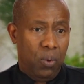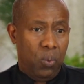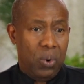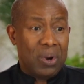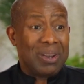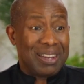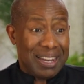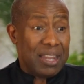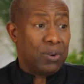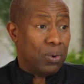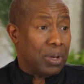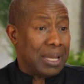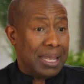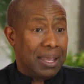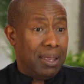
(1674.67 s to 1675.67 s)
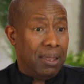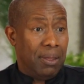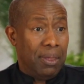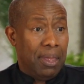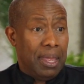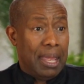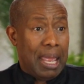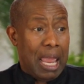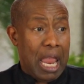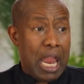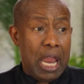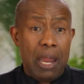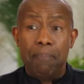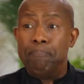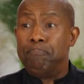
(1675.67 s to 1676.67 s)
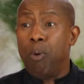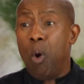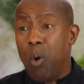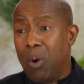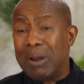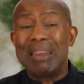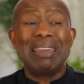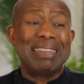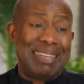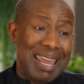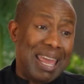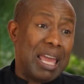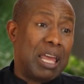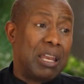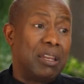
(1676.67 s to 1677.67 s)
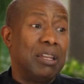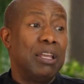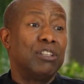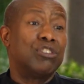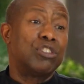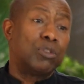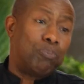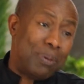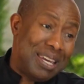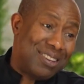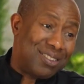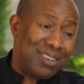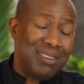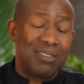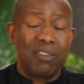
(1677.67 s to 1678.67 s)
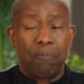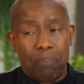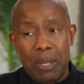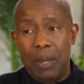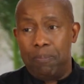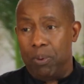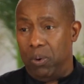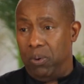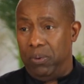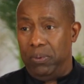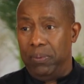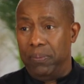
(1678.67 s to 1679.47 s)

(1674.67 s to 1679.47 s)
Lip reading: We're literally a born-again species of people